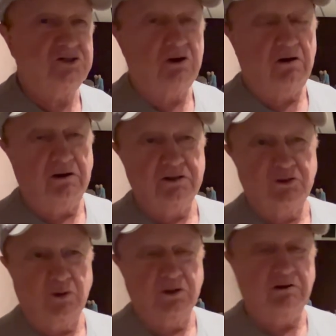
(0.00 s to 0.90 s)

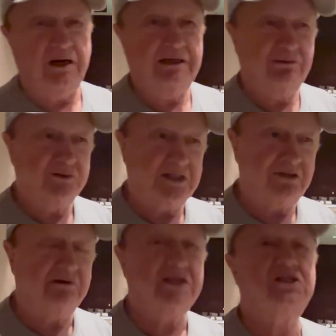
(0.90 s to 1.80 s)
stars were great. It was
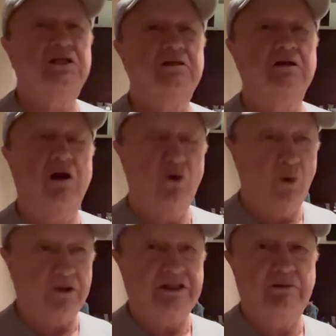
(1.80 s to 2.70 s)
interesting to know
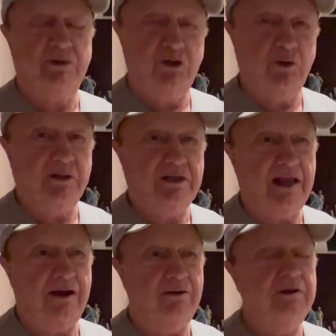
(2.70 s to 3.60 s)
what they were doing
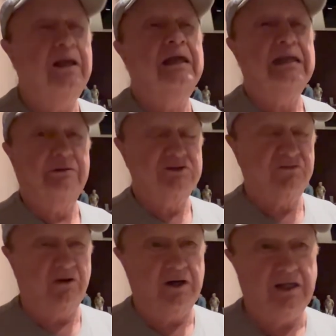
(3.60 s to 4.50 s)
now. It was
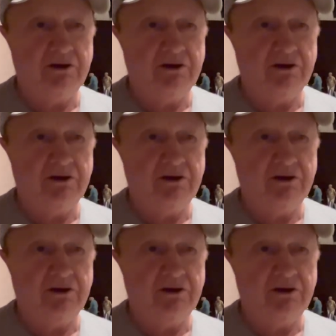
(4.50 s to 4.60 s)
very